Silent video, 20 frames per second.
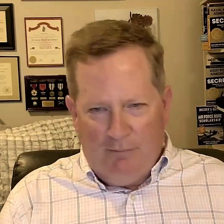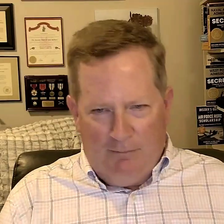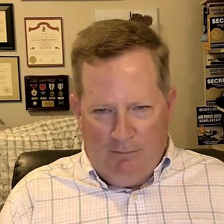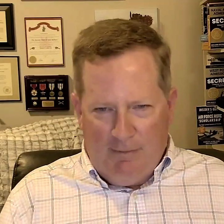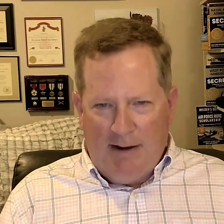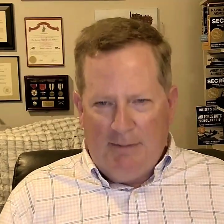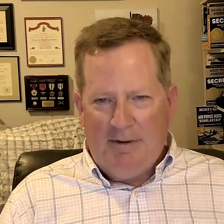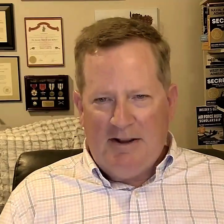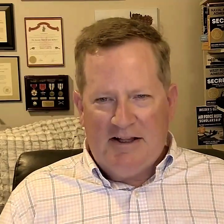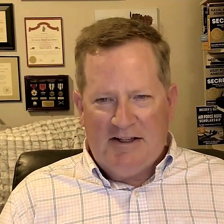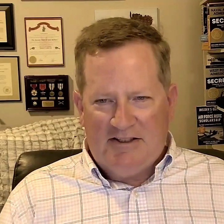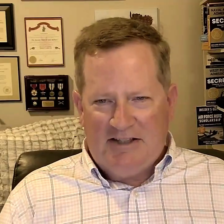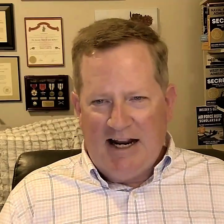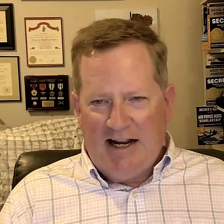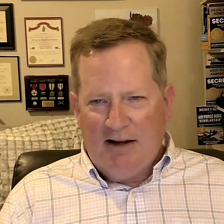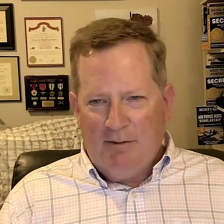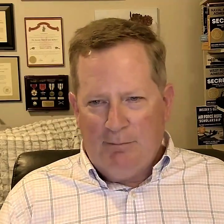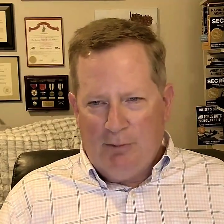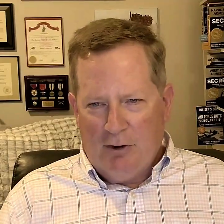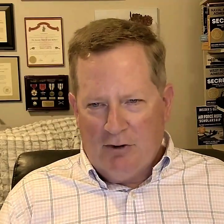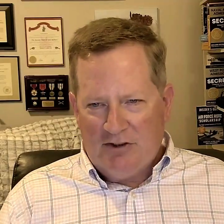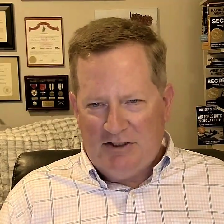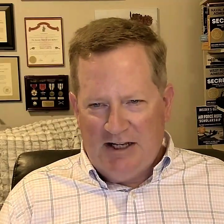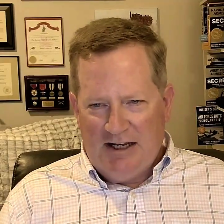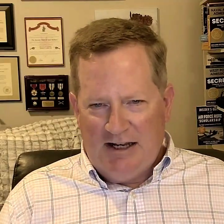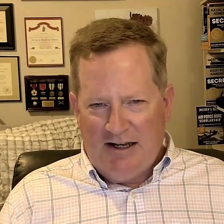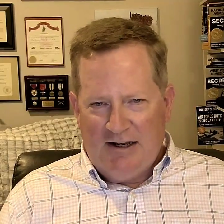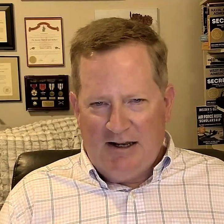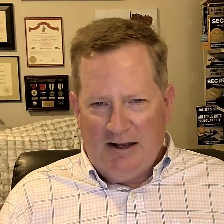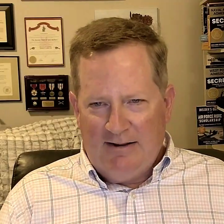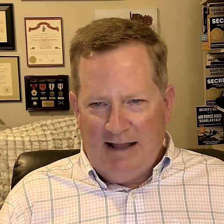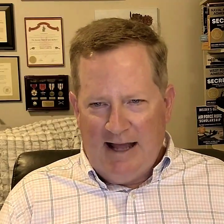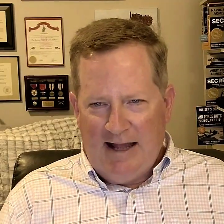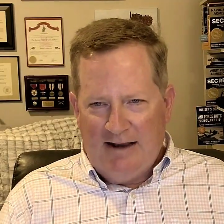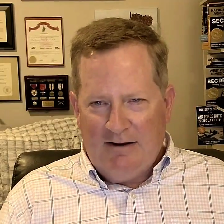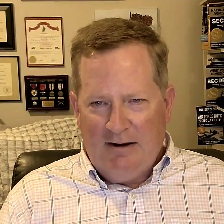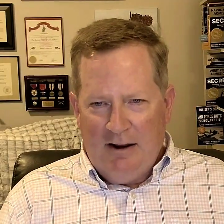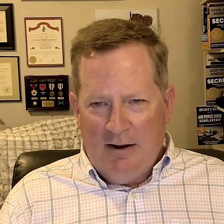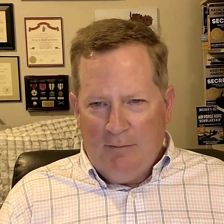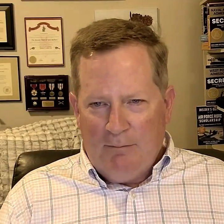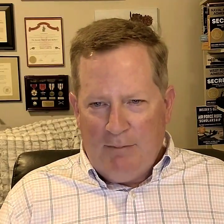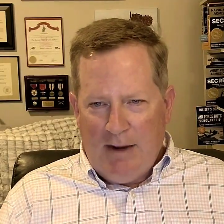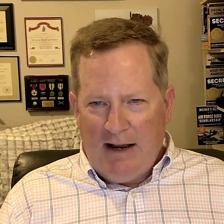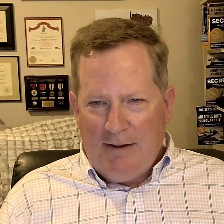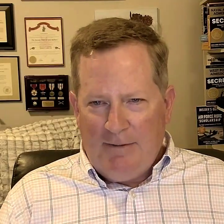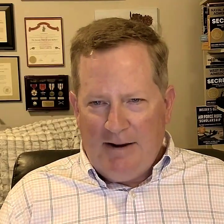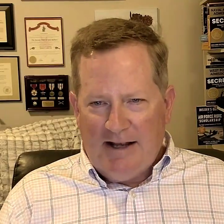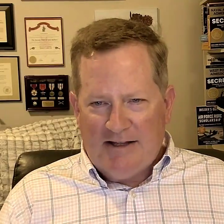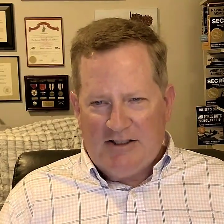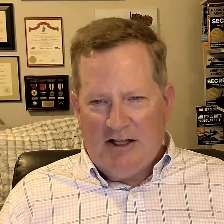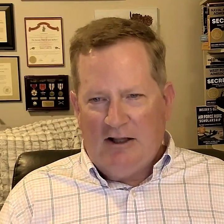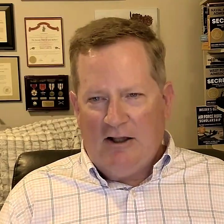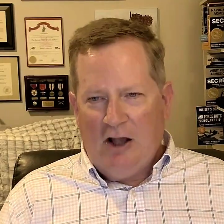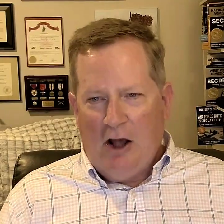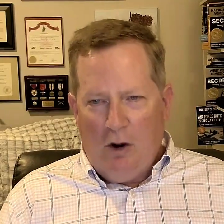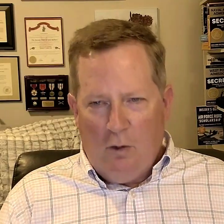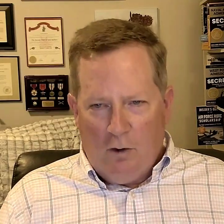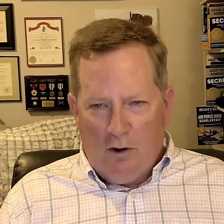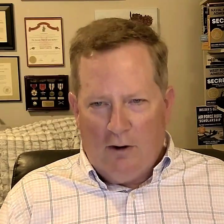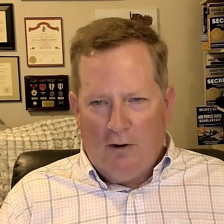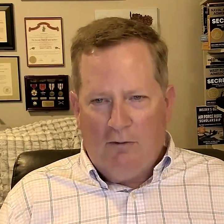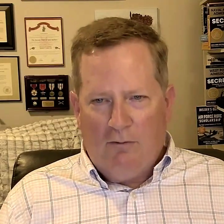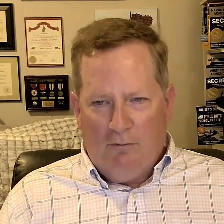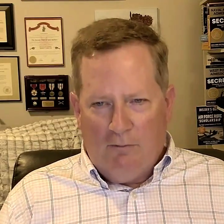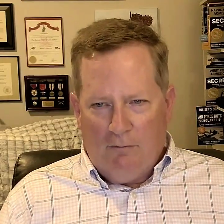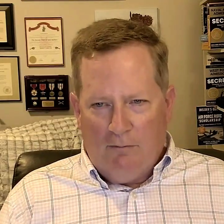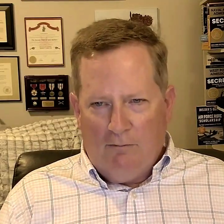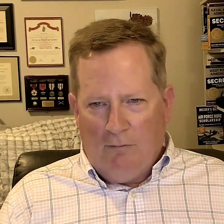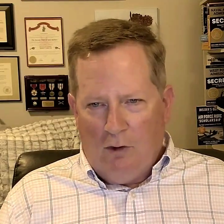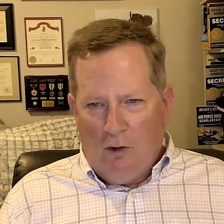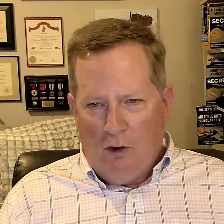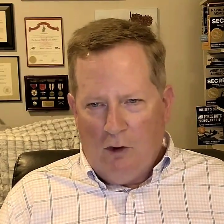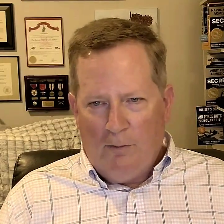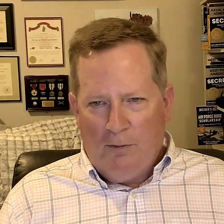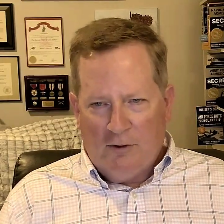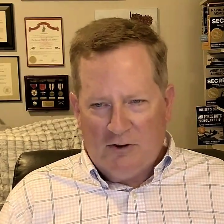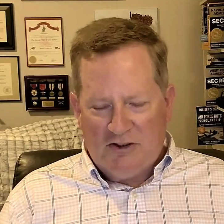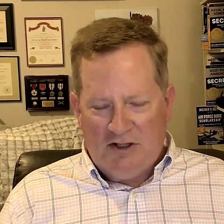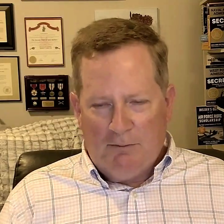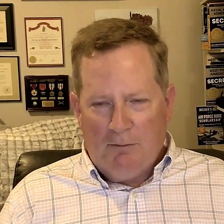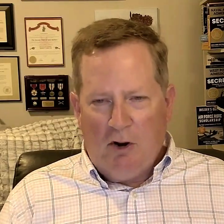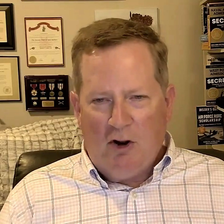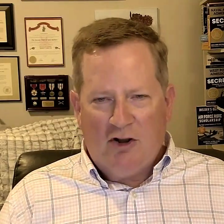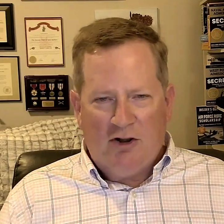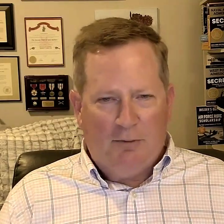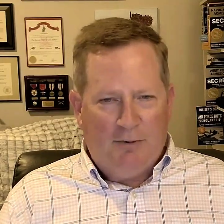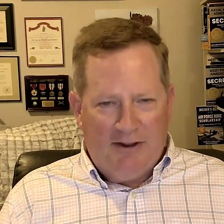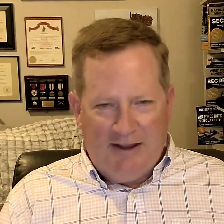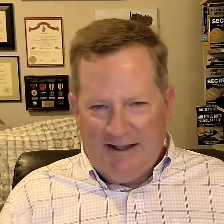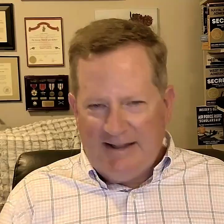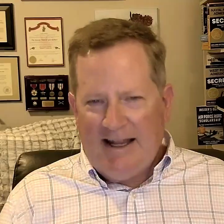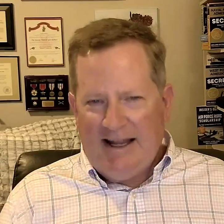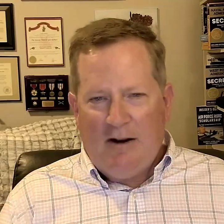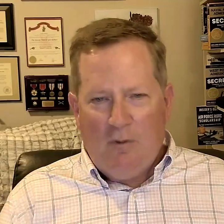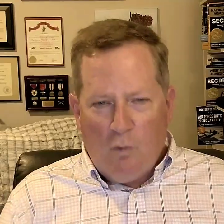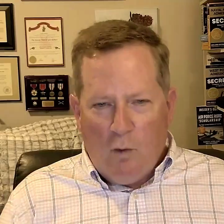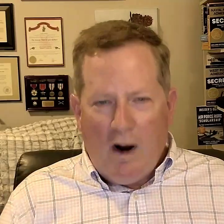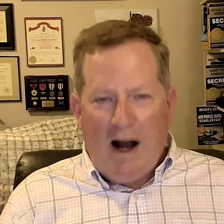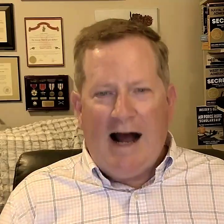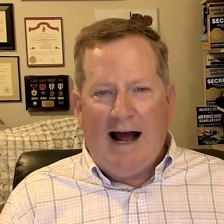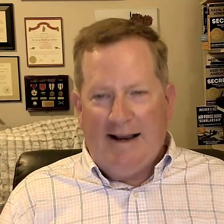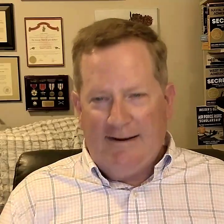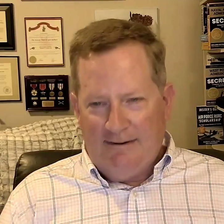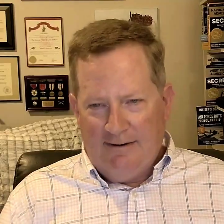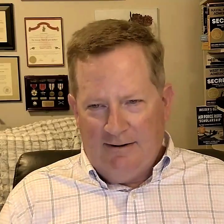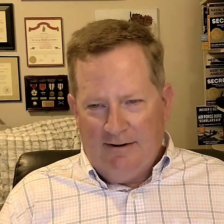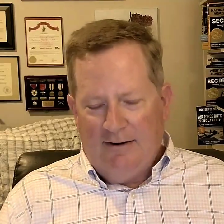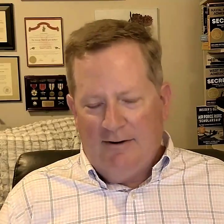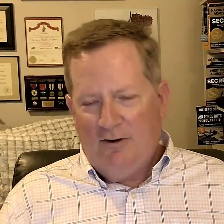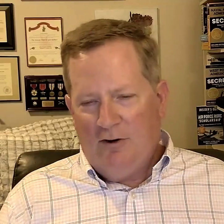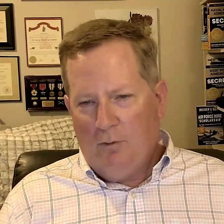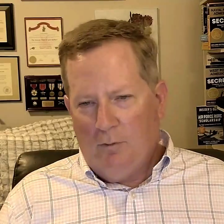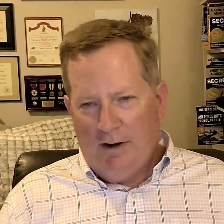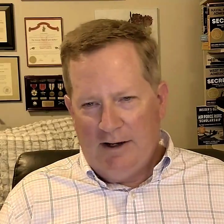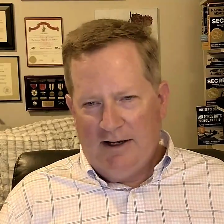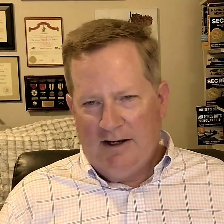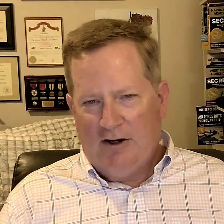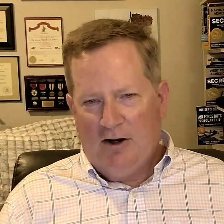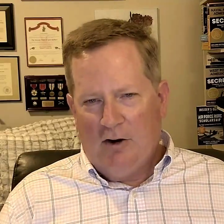maybe the second person that maybe has a lower whole person multiple that they want to win the